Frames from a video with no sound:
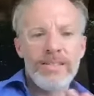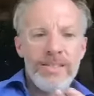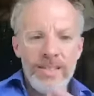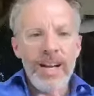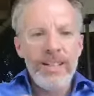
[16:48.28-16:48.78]

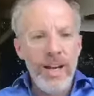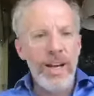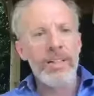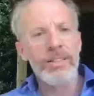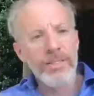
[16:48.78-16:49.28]

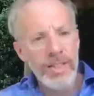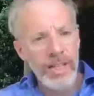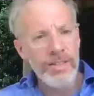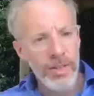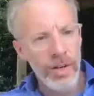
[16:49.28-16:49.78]
tactile
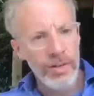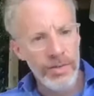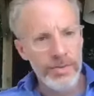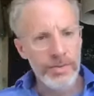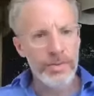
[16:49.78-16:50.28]
sense of
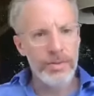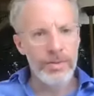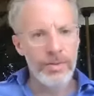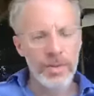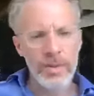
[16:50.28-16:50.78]

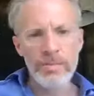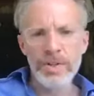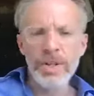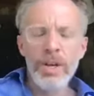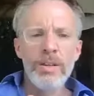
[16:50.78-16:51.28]
the
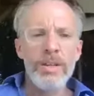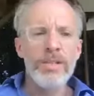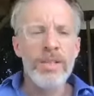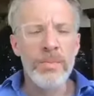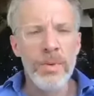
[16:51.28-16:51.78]
toothbrush. The
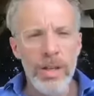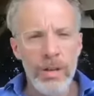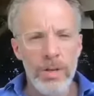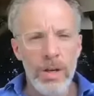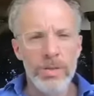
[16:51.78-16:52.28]
interesting part
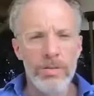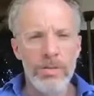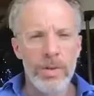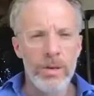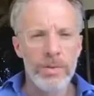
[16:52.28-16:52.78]
that
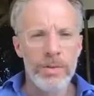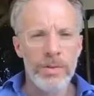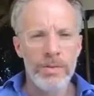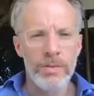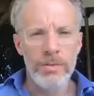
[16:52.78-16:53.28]
when I
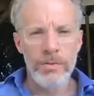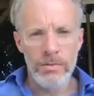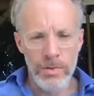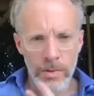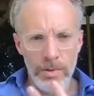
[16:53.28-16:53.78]
was
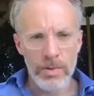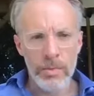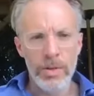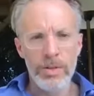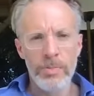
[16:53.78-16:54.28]
doing some
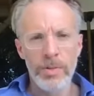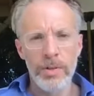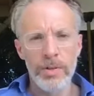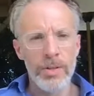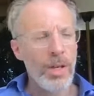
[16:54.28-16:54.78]
work on the
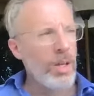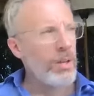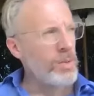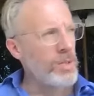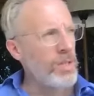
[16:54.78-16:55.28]
product
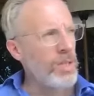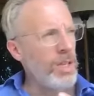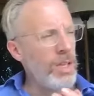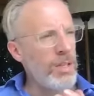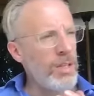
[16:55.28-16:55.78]
was
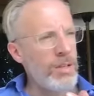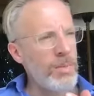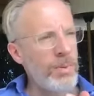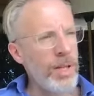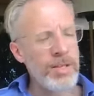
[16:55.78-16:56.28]
the
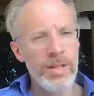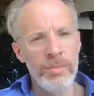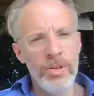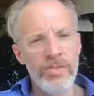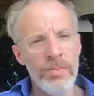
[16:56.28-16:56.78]
plastic
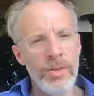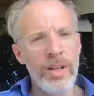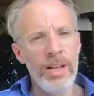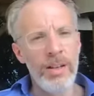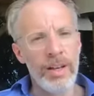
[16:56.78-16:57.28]
removed from the
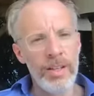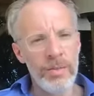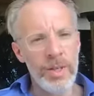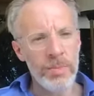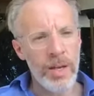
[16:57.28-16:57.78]
nylon. Can you
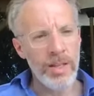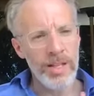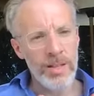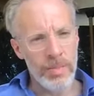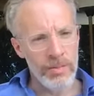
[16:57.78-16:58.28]
explain
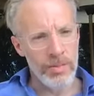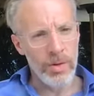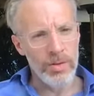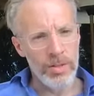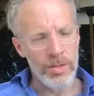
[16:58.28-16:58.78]
that a bit
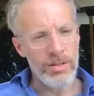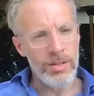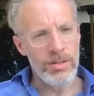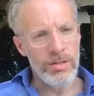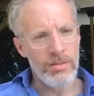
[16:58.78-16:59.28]
more?
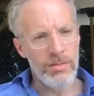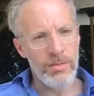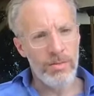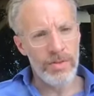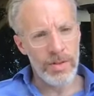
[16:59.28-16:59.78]

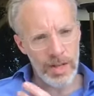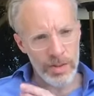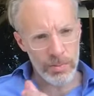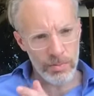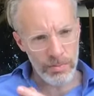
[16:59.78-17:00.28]
For the
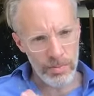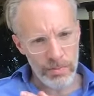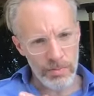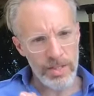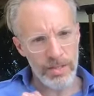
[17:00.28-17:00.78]

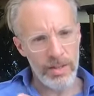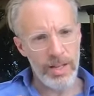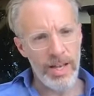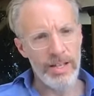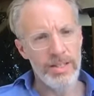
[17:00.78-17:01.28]
bristle head?